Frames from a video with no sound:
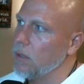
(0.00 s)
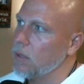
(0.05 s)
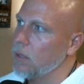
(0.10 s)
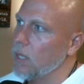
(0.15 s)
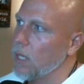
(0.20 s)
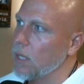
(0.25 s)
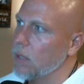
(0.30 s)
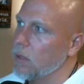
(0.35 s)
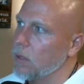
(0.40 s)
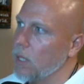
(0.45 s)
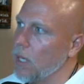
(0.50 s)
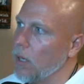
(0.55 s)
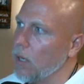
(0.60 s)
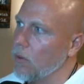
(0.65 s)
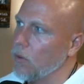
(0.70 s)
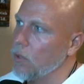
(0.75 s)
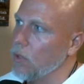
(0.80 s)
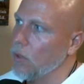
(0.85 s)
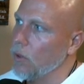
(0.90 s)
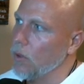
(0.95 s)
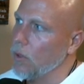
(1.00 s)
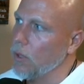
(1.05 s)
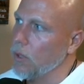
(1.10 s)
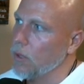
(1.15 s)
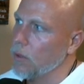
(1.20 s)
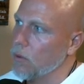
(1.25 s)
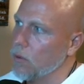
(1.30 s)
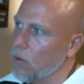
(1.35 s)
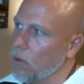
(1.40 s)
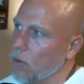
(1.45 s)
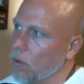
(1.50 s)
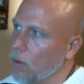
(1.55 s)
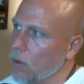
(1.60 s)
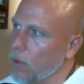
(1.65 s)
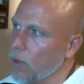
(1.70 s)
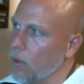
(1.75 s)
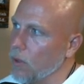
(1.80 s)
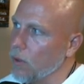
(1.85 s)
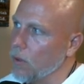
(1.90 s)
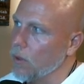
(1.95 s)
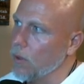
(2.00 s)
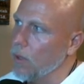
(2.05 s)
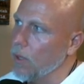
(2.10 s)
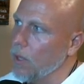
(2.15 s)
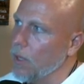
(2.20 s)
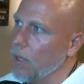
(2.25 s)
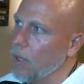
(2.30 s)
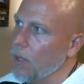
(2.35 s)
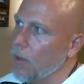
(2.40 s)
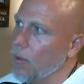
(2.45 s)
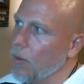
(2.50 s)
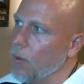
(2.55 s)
sextile Uranus earlier. The